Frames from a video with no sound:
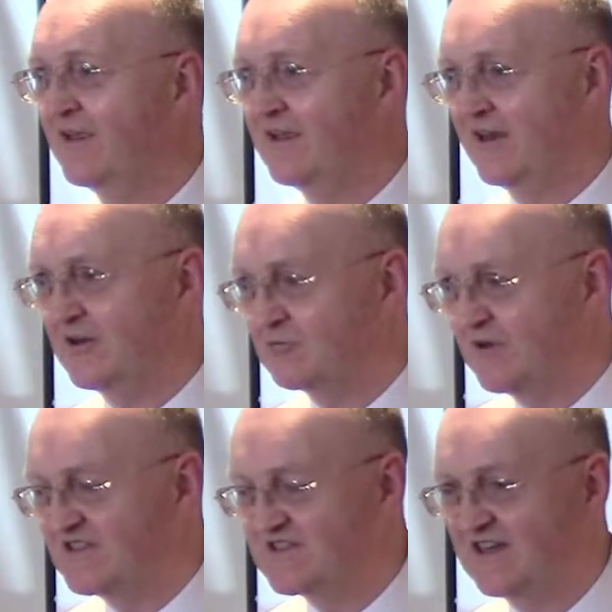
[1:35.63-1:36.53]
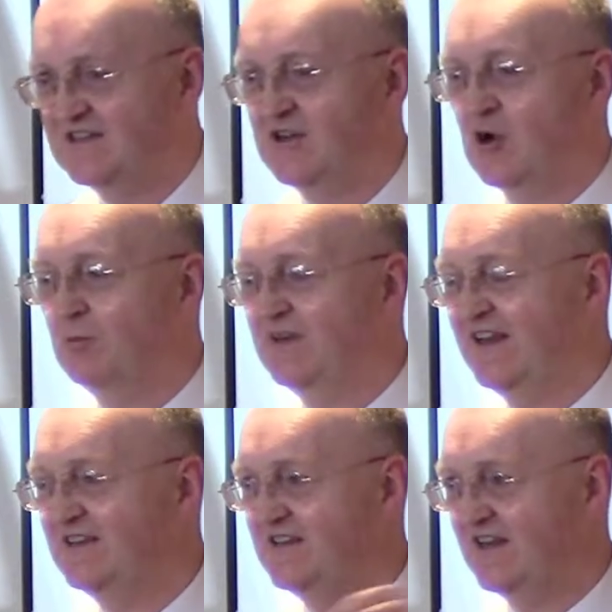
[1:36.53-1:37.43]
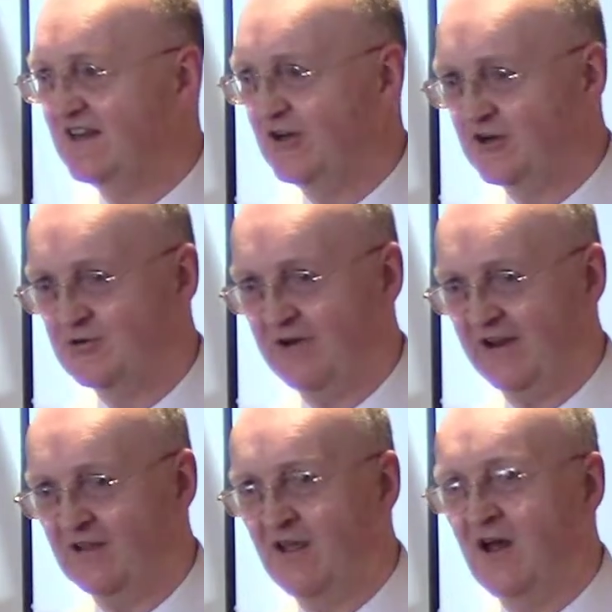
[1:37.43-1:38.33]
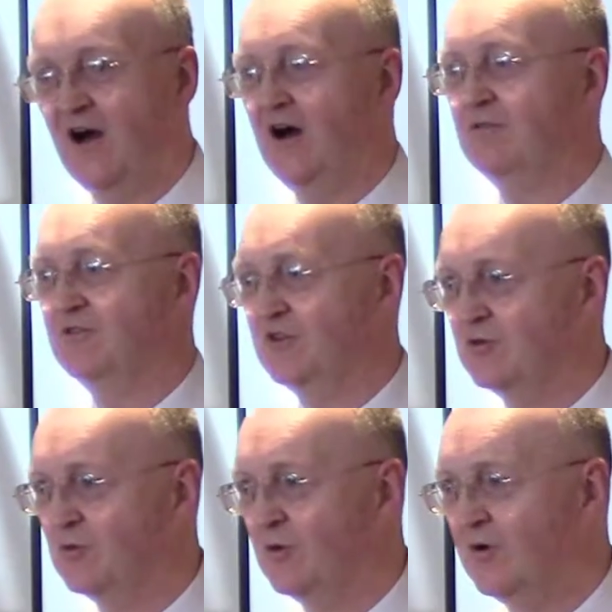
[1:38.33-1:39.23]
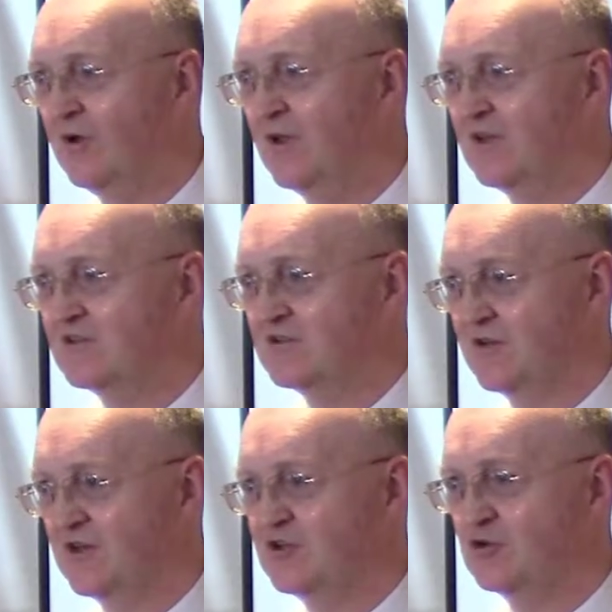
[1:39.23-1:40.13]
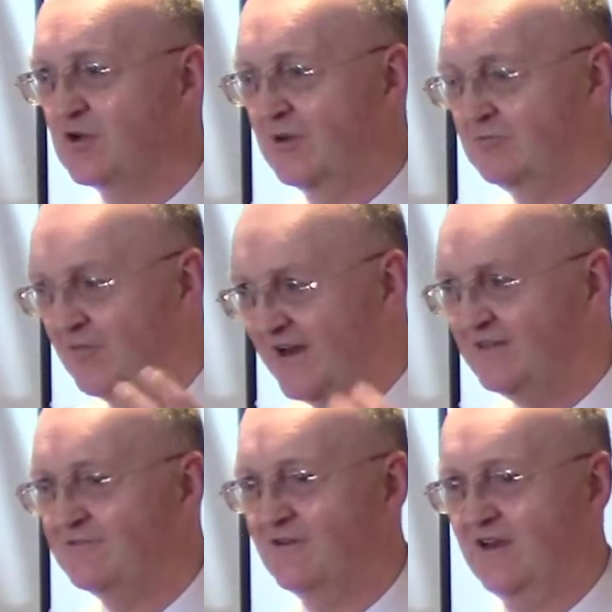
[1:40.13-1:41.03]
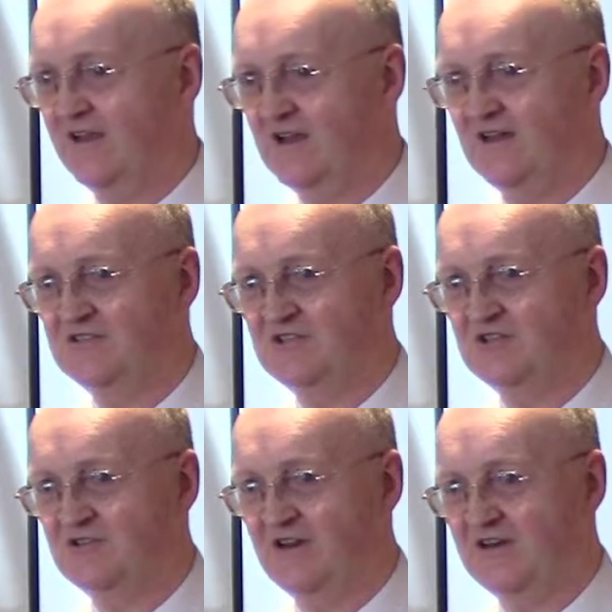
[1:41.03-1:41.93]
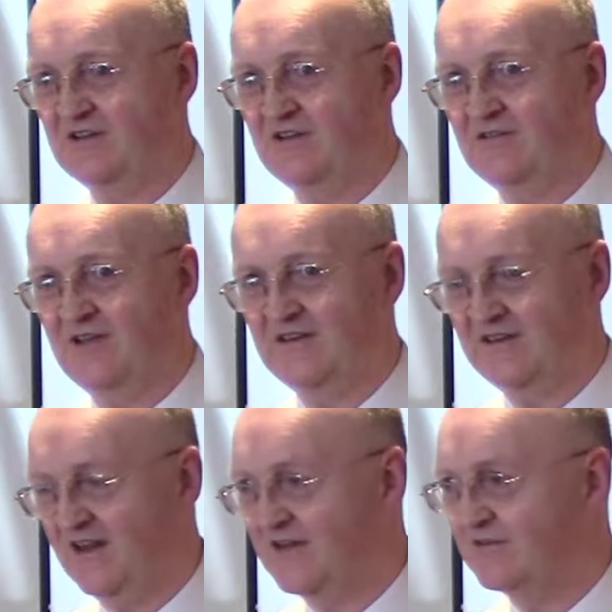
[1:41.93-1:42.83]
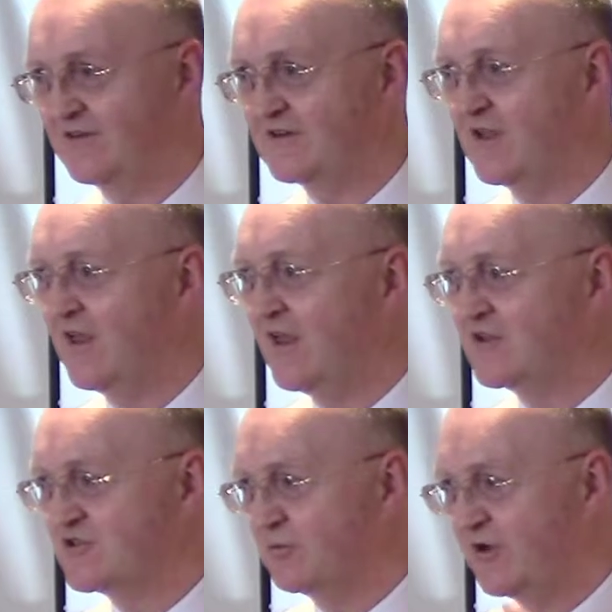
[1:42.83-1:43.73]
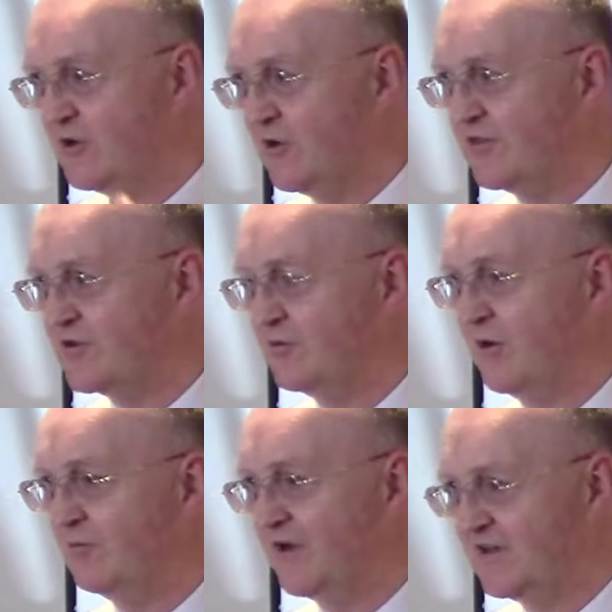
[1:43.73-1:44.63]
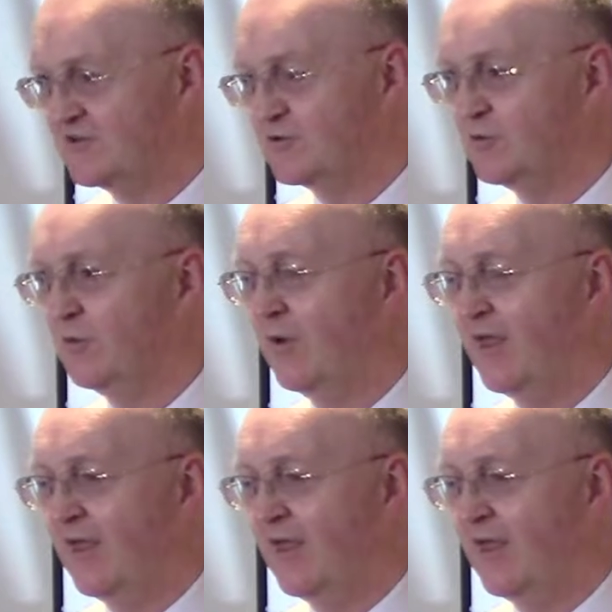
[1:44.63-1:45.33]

It's the complete decluttering of you so that you can mindfully concentrate at the end of it. So we go through and we do